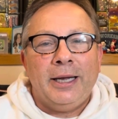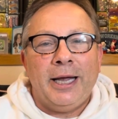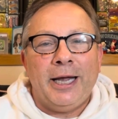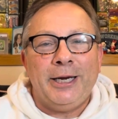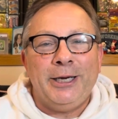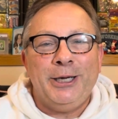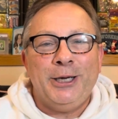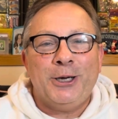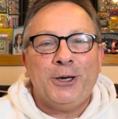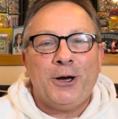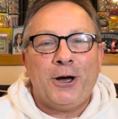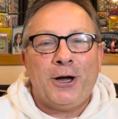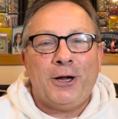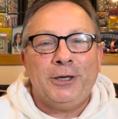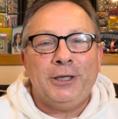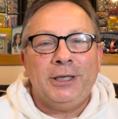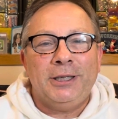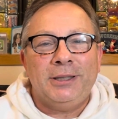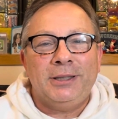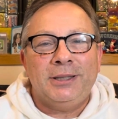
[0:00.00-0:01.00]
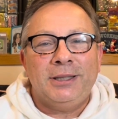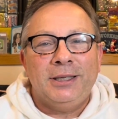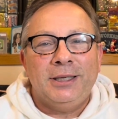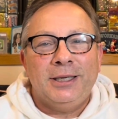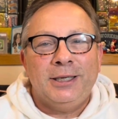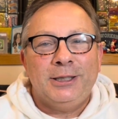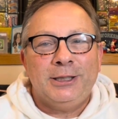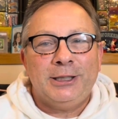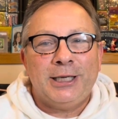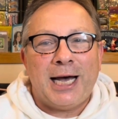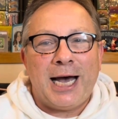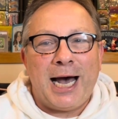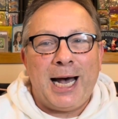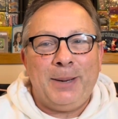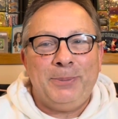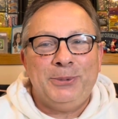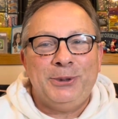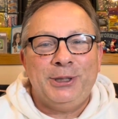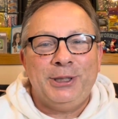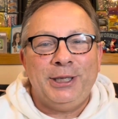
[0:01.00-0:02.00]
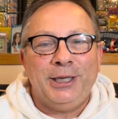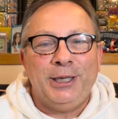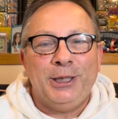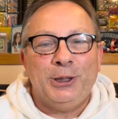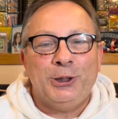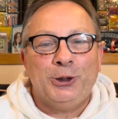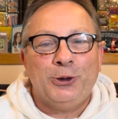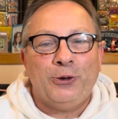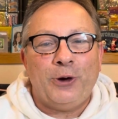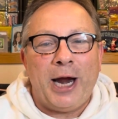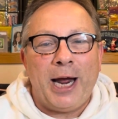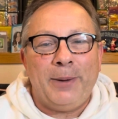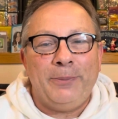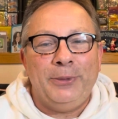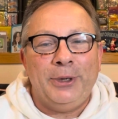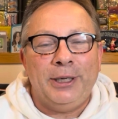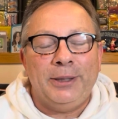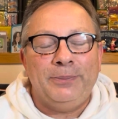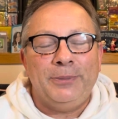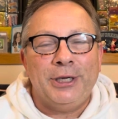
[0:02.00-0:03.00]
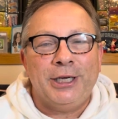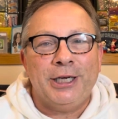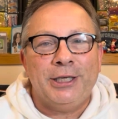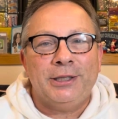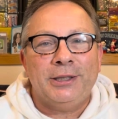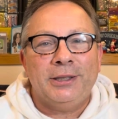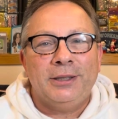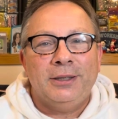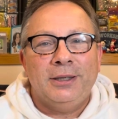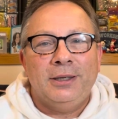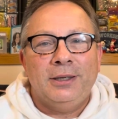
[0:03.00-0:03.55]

and he called it Topps Entrapment because,